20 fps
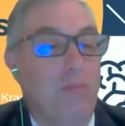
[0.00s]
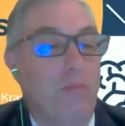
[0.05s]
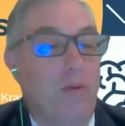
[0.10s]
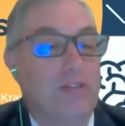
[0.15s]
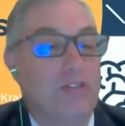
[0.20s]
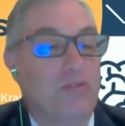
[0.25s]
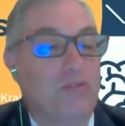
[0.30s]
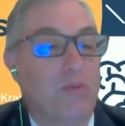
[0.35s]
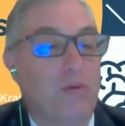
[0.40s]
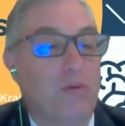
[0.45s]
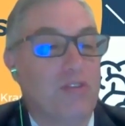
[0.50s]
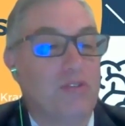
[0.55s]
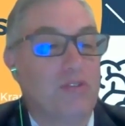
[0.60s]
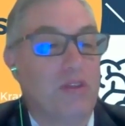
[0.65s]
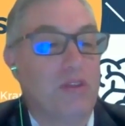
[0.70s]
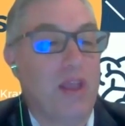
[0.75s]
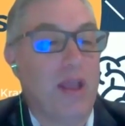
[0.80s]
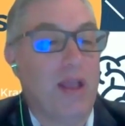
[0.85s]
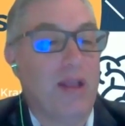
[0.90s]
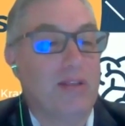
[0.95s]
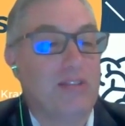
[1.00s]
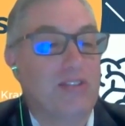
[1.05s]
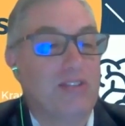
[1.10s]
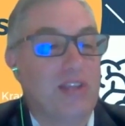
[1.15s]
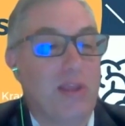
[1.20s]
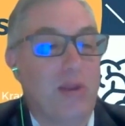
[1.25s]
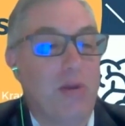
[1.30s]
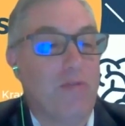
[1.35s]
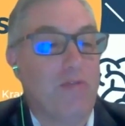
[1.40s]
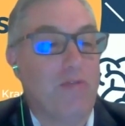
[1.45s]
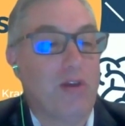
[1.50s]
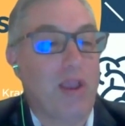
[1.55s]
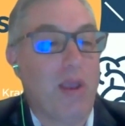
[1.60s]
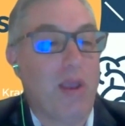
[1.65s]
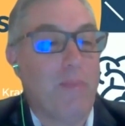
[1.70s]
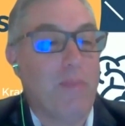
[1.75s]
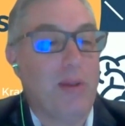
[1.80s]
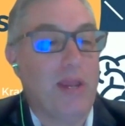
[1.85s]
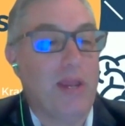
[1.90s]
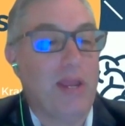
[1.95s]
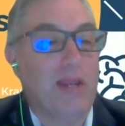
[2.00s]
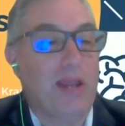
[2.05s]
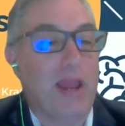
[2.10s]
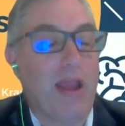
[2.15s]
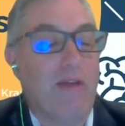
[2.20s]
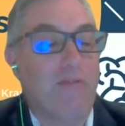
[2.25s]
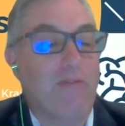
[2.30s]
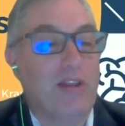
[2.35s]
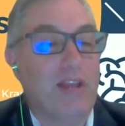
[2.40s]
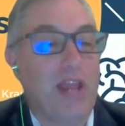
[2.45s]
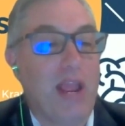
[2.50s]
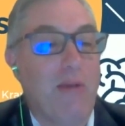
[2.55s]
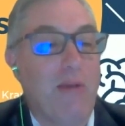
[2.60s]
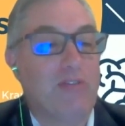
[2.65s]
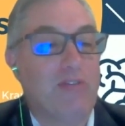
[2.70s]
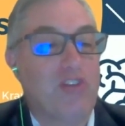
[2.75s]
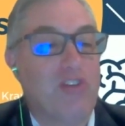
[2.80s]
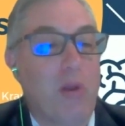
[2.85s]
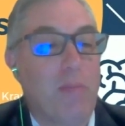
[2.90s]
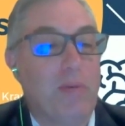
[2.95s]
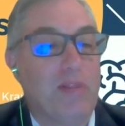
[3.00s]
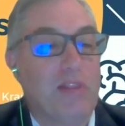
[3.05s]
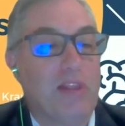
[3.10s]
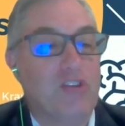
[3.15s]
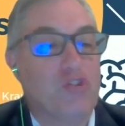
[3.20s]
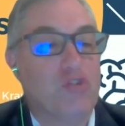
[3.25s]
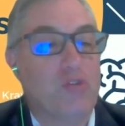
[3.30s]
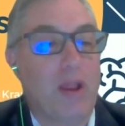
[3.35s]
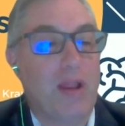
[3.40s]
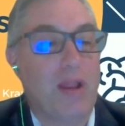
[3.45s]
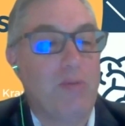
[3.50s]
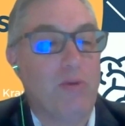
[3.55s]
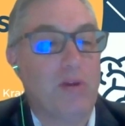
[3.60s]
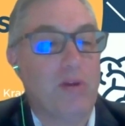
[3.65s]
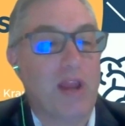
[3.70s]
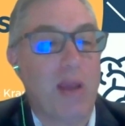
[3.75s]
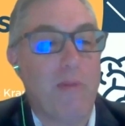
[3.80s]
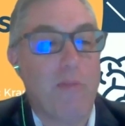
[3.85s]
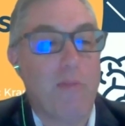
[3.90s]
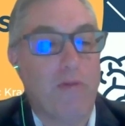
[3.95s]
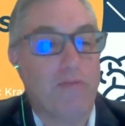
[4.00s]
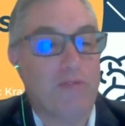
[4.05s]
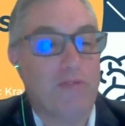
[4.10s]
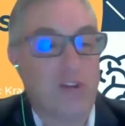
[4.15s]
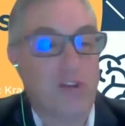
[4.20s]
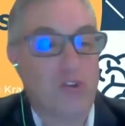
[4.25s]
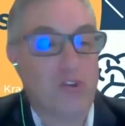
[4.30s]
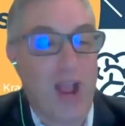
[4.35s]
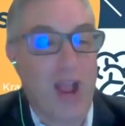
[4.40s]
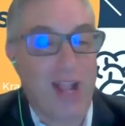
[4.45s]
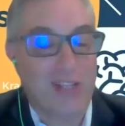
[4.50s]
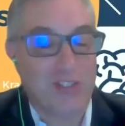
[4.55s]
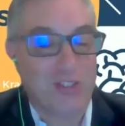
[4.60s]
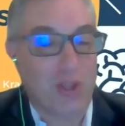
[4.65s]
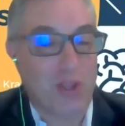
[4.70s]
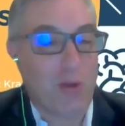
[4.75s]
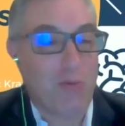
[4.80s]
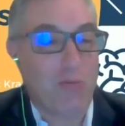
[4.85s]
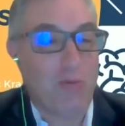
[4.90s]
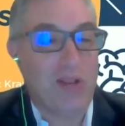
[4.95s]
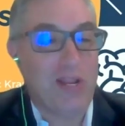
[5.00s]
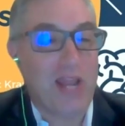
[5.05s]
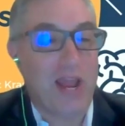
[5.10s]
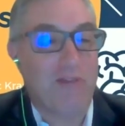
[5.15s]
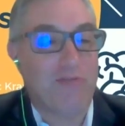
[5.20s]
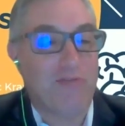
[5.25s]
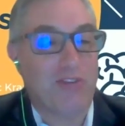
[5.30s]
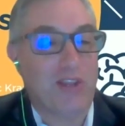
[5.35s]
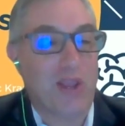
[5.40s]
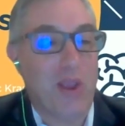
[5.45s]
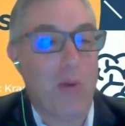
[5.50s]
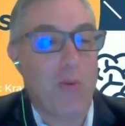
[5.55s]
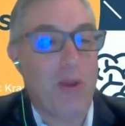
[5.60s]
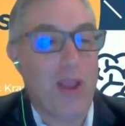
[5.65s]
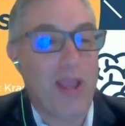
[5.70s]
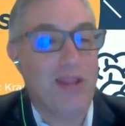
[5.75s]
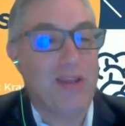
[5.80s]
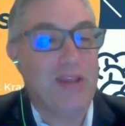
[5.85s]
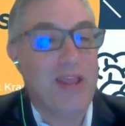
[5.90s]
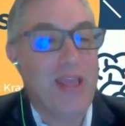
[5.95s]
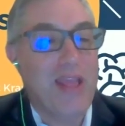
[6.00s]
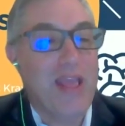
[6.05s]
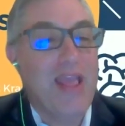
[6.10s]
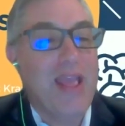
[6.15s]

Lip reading: I once was CEO of a company, and every day I was hoping the train would come off the track so I wouldn't have to go in.